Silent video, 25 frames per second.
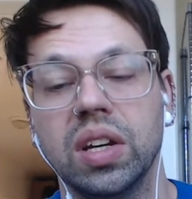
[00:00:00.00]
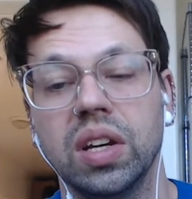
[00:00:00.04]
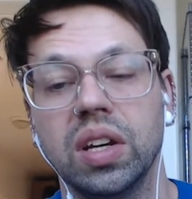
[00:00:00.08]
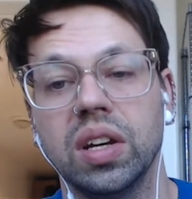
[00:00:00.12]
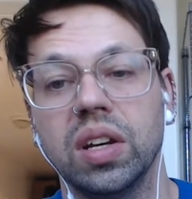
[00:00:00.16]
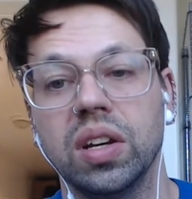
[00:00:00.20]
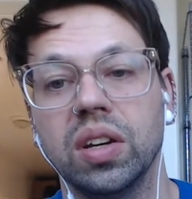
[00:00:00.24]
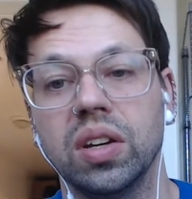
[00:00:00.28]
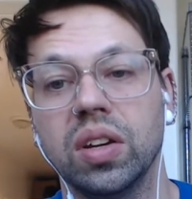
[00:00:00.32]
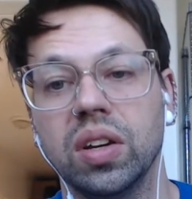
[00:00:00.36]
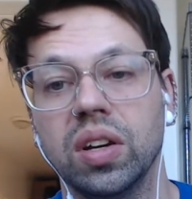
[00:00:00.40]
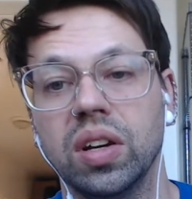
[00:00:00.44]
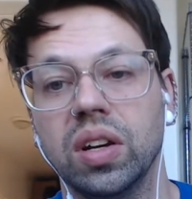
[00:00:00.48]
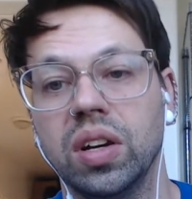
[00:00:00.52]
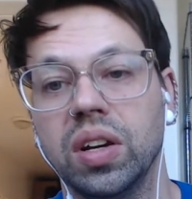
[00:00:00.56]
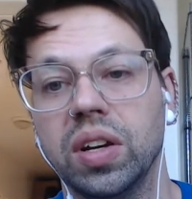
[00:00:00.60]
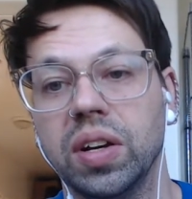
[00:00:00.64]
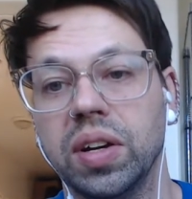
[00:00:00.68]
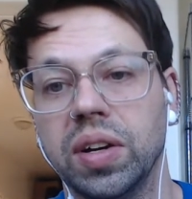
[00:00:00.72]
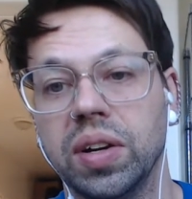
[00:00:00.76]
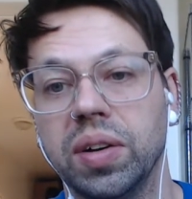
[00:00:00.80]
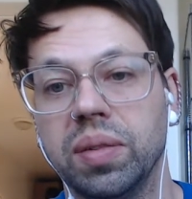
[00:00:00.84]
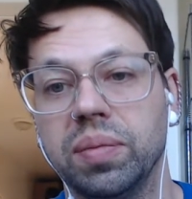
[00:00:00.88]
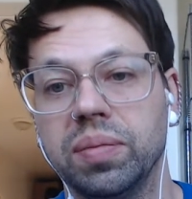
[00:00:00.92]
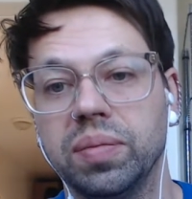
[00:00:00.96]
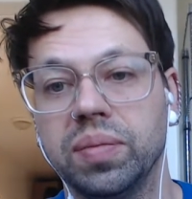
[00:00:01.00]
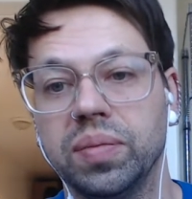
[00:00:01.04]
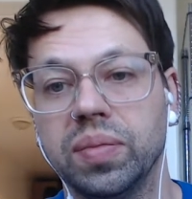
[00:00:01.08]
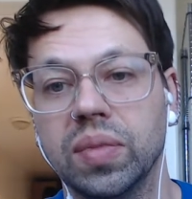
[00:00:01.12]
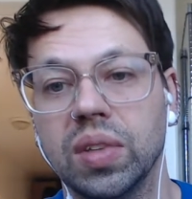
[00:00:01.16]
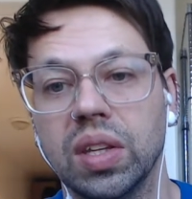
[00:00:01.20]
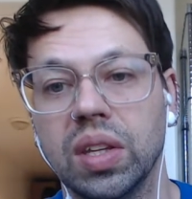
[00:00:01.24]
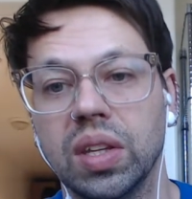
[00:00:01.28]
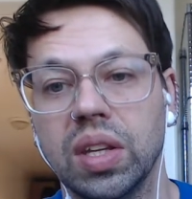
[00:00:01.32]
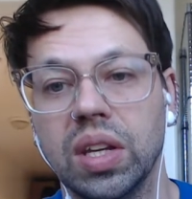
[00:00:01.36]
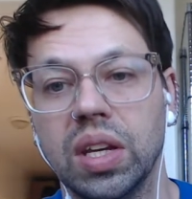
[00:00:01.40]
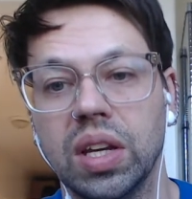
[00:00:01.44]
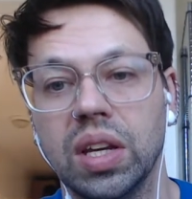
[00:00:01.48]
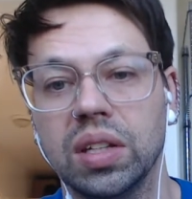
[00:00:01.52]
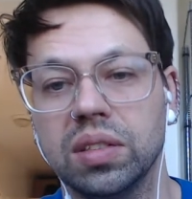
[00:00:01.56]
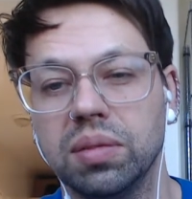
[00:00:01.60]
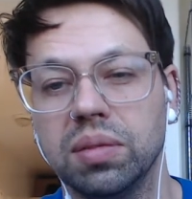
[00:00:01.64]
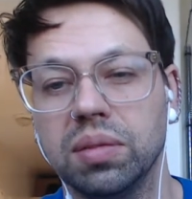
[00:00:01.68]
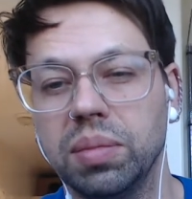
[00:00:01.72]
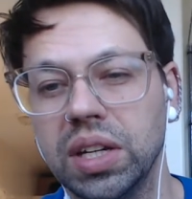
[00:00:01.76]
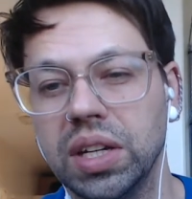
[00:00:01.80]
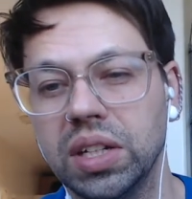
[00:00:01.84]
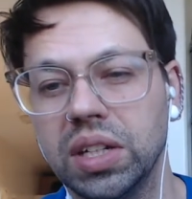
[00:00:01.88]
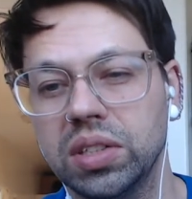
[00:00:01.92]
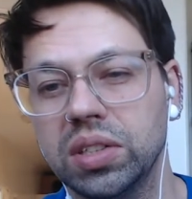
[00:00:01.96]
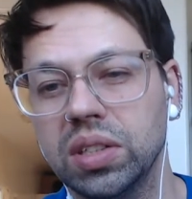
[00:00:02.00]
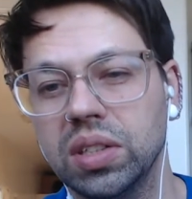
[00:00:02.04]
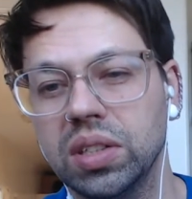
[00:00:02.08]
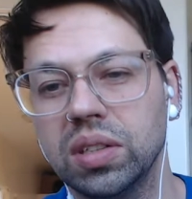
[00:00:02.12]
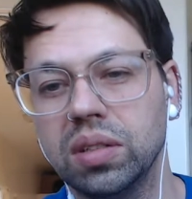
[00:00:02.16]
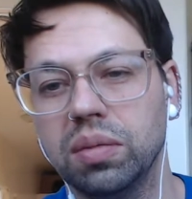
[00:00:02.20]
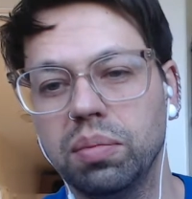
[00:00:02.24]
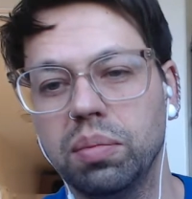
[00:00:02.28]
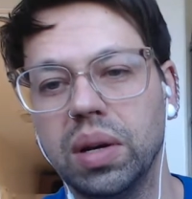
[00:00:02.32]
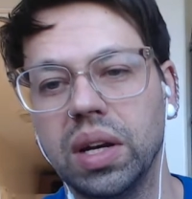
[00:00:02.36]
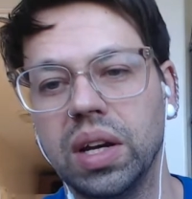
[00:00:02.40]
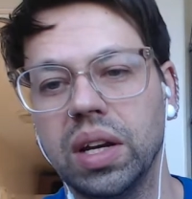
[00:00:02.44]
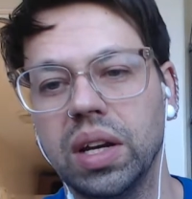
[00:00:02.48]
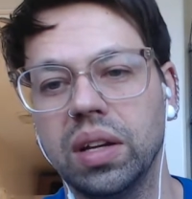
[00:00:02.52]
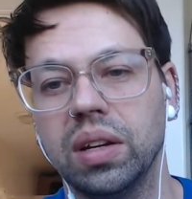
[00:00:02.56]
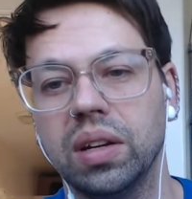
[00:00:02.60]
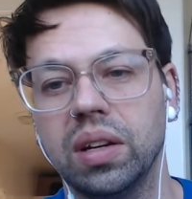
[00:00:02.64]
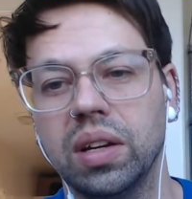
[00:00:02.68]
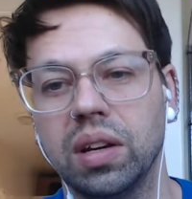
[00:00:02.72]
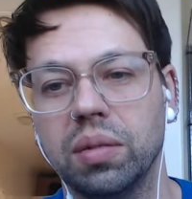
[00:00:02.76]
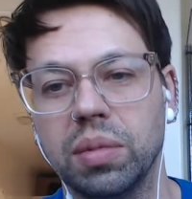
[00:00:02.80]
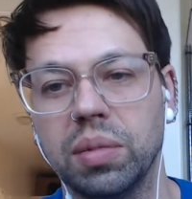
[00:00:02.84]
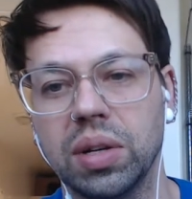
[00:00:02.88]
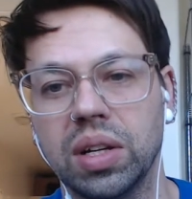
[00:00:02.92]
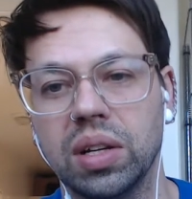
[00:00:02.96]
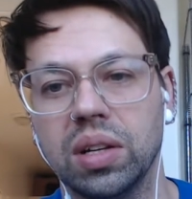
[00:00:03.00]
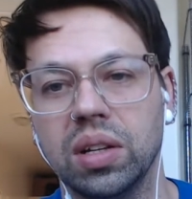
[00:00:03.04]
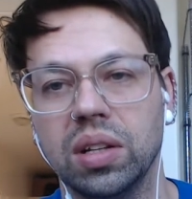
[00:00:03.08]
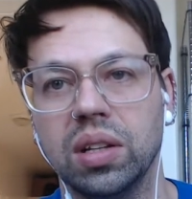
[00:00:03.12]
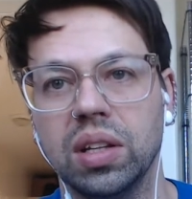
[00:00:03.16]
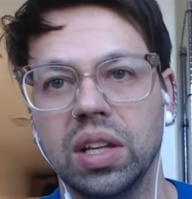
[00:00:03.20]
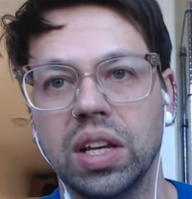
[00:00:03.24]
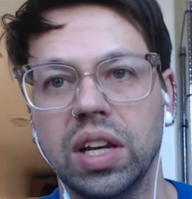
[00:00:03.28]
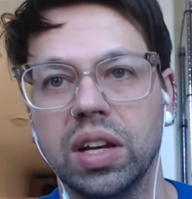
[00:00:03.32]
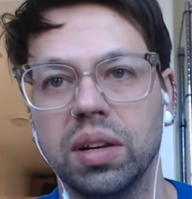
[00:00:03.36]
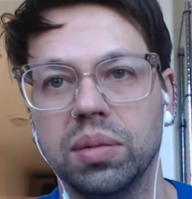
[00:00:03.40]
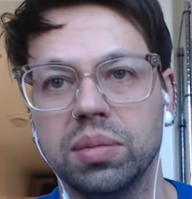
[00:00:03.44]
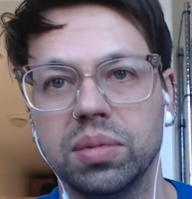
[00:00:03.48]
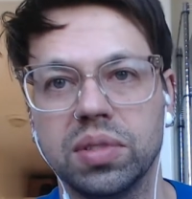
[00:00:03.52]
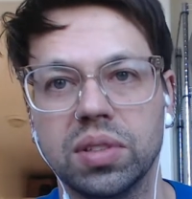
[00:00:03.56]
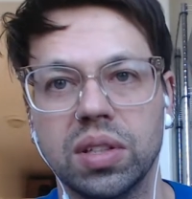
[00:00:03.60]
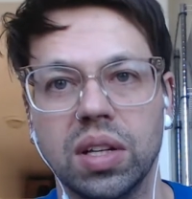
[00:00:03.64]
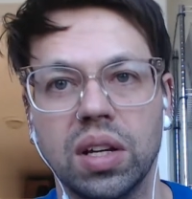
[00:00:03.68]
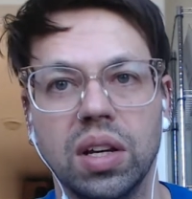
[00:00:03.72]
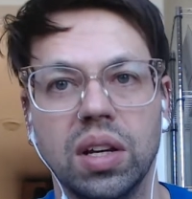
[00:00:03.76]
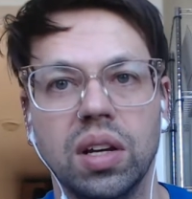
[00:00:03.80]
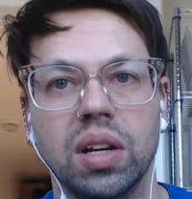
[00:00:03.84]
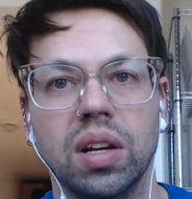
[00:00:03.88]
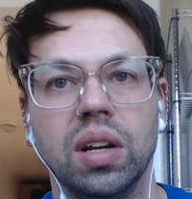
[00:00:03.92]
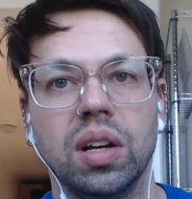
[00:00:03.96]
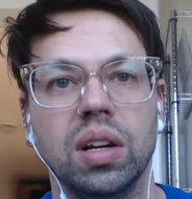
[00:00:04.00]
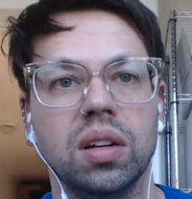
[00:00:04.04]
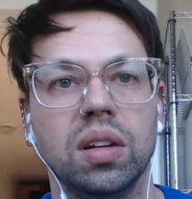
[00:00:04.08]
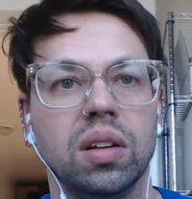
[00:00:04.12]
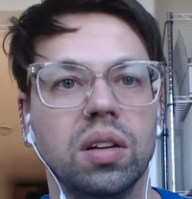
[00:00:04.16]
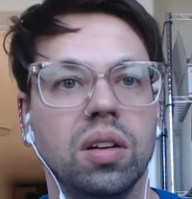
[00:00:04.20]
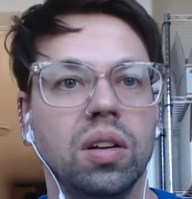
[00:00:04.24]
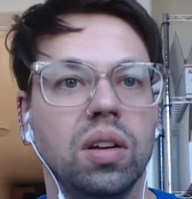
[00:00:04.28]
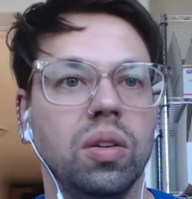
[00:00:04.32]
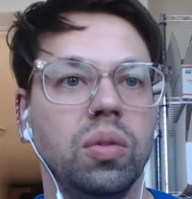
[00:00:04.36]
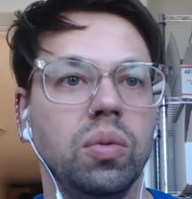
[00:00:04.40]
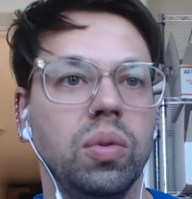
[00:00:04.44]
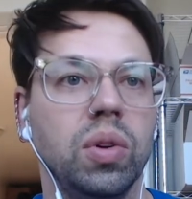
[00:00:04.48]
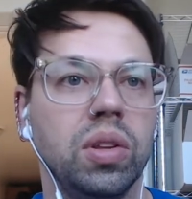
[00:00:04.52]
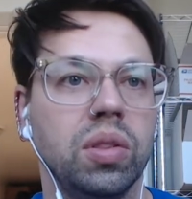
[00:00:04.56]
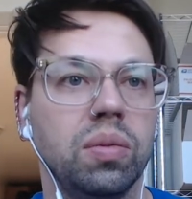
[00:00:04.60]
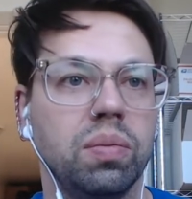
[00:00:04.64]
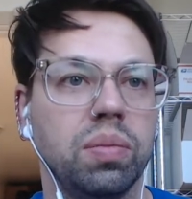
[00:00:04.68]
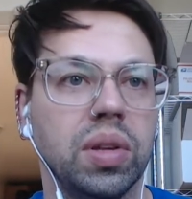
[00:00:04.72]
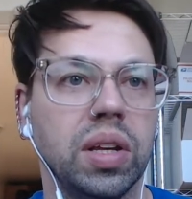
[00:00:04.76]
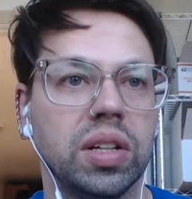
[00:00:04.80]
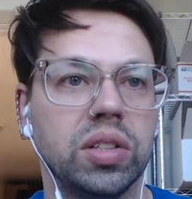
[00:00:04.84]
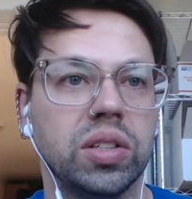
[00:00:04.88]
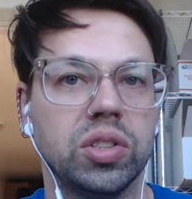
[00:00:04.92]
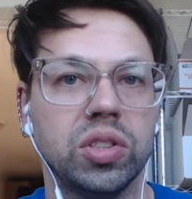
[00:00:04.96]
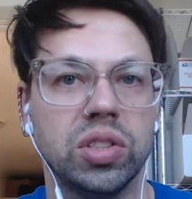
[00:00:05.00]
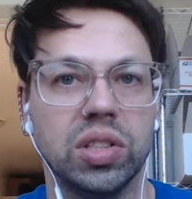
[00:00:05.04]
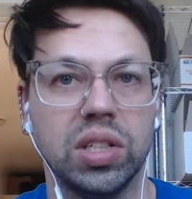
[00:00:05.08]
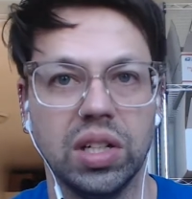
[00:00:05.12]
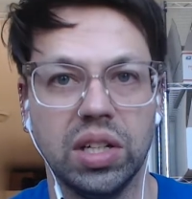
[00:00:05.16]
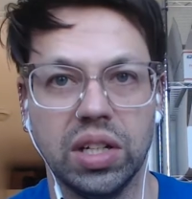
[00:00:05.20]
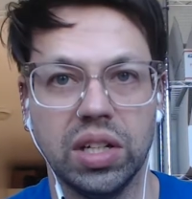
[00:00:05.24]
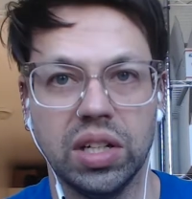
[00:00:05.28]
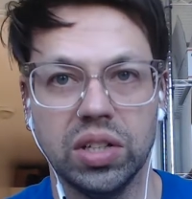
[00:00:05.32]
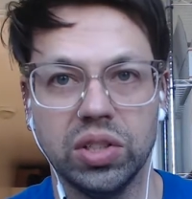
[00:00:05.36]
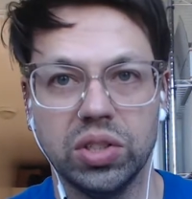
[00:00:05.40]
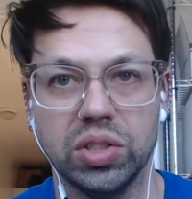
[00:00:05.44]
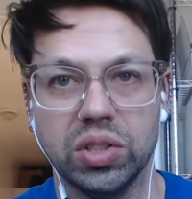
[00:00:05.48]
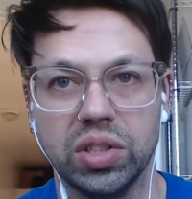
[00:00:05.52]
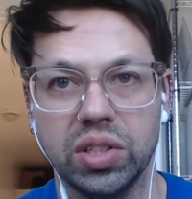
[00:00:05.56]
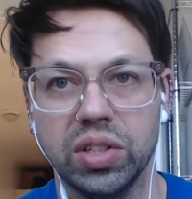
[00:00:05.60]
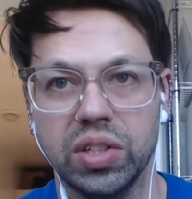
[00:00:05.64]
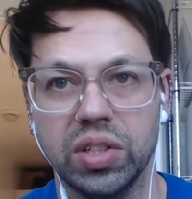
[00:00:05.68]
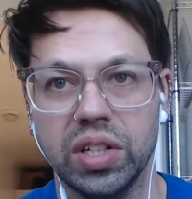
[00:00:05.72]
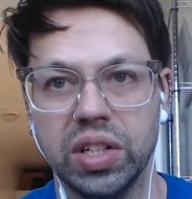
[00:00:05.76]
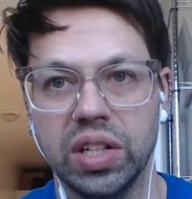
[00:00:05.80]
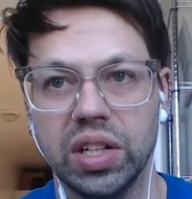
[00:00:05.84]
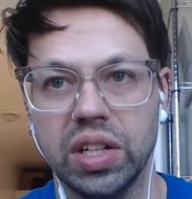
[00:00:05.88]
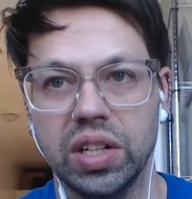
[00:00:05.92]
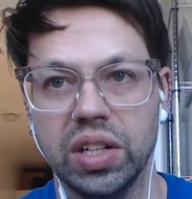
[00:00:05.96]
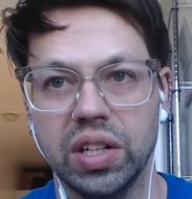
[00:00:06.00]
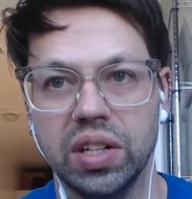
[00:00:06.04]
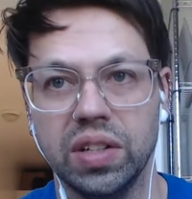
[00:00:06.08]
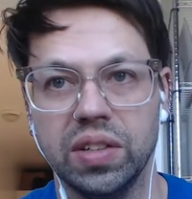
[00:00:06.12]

yeah, Sebastian is Bionomica Labs. With plant genetic engineering is